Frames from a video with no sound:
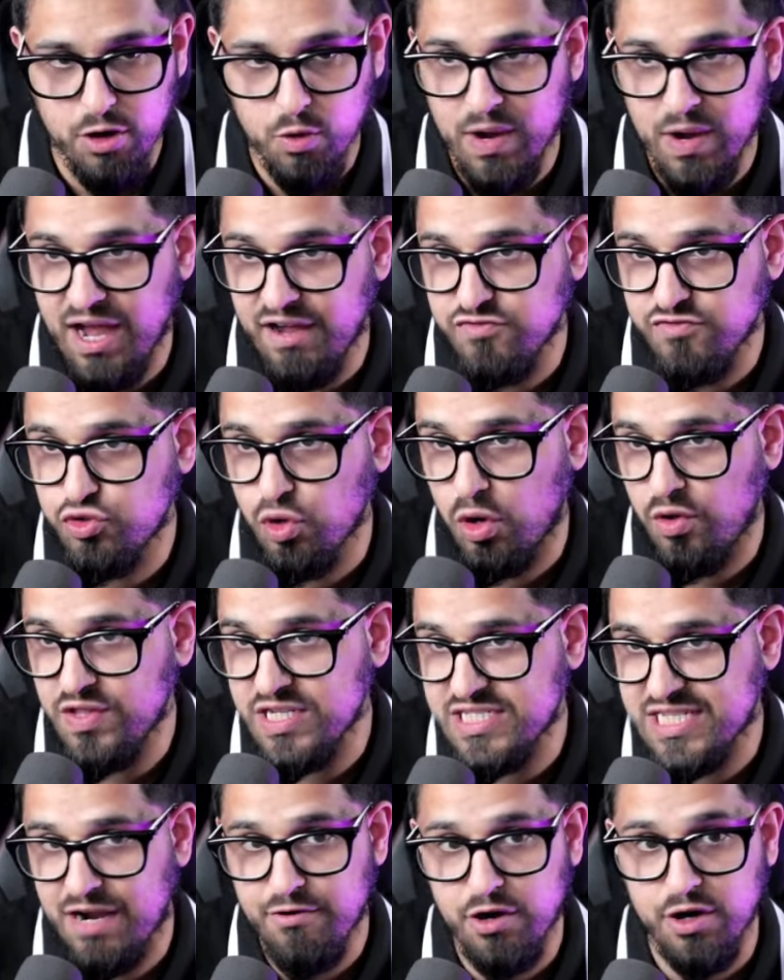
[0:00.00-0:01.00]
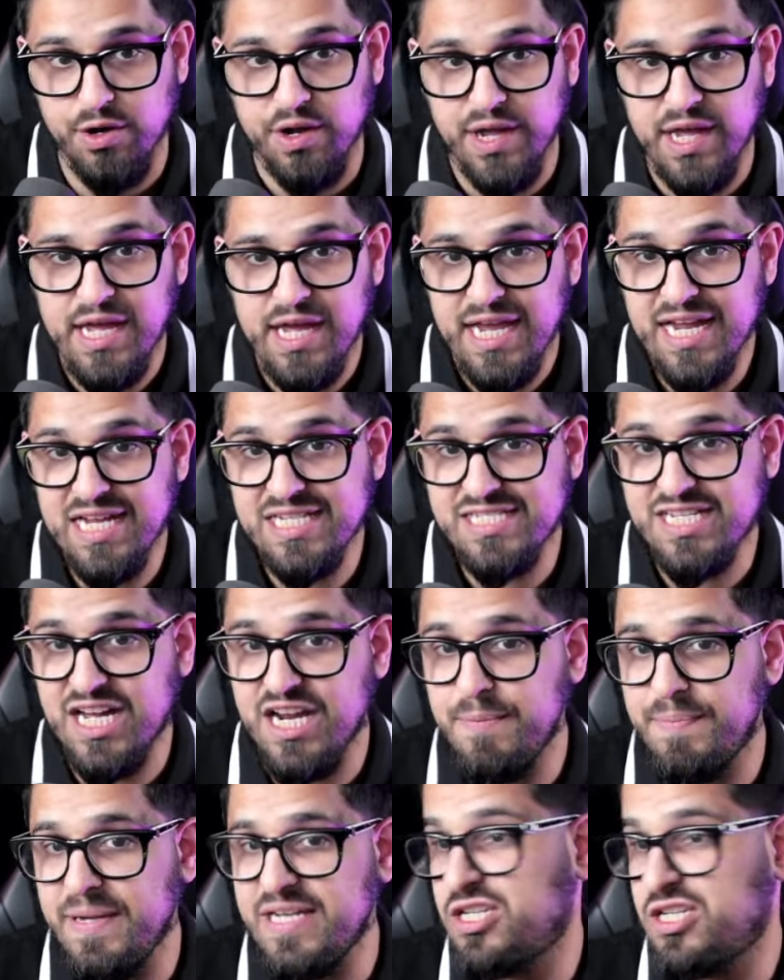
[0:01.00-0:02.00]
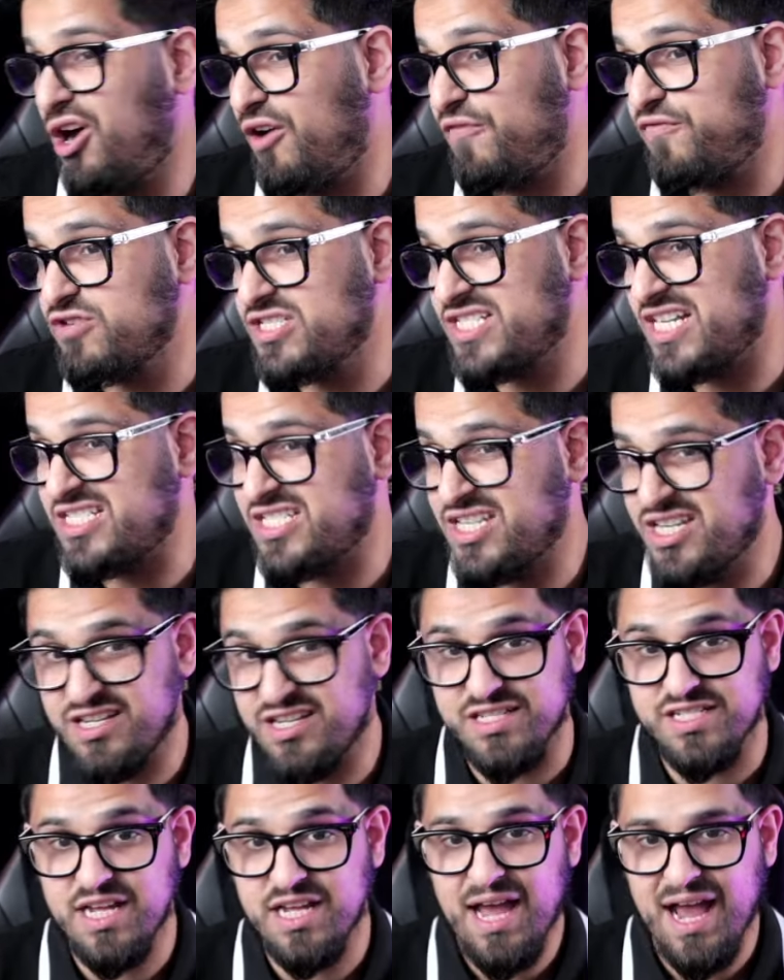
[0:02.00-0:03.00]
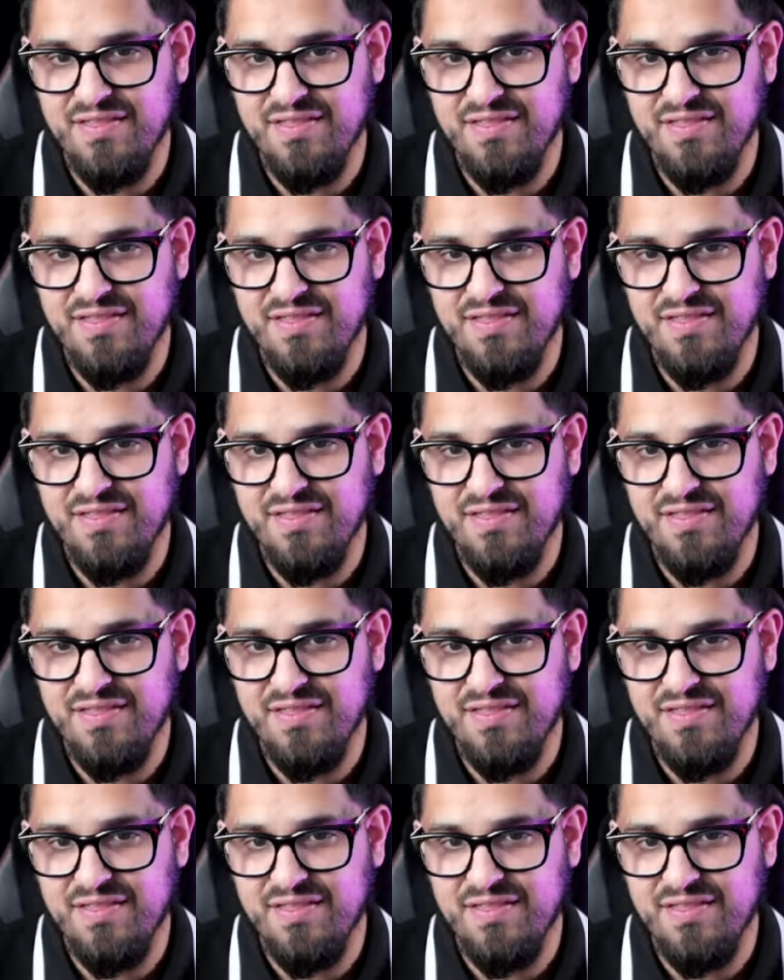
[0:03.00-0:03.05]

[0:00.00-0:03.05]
where I've drawn this arrow, is going to be tough resistance.